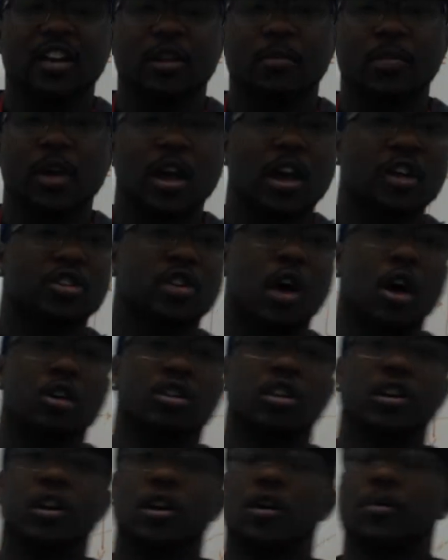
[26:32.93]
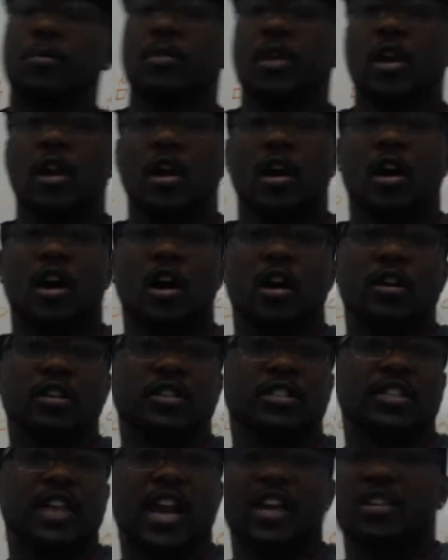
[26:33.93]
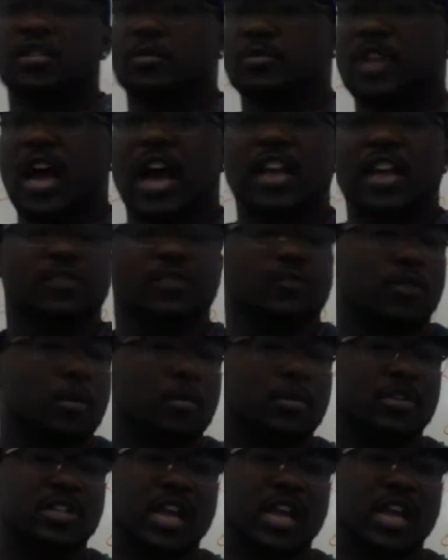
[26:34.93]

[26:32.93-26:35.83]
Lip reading: him, talk to him, take some knowledge from him.